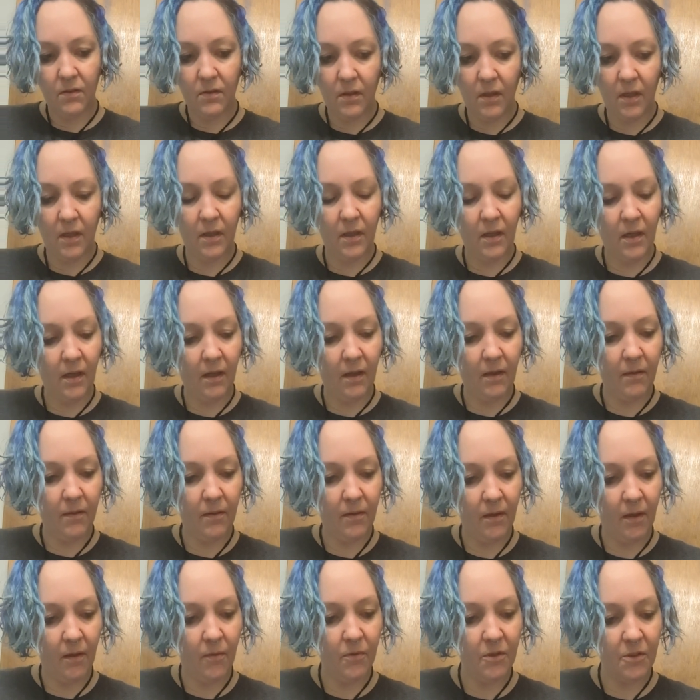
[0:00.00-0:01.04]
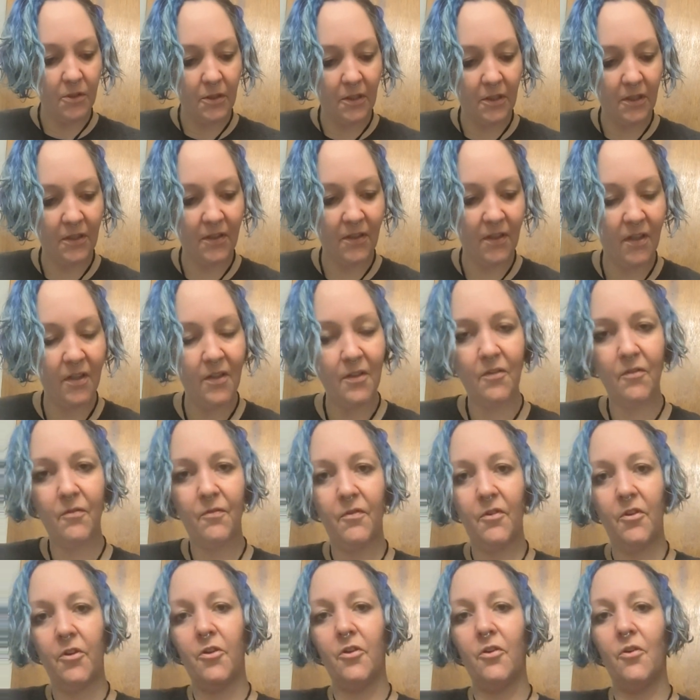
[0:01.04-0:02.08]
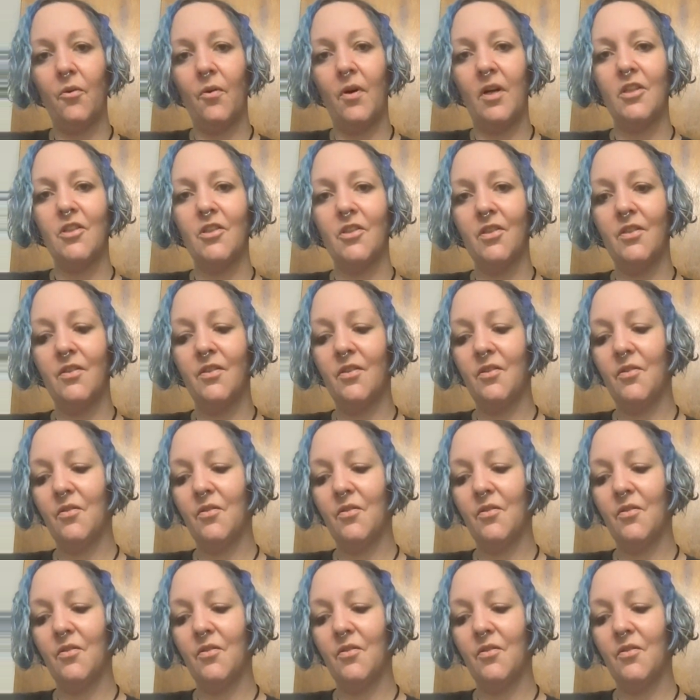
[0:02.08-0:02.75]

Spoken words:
I wish I could think of good questions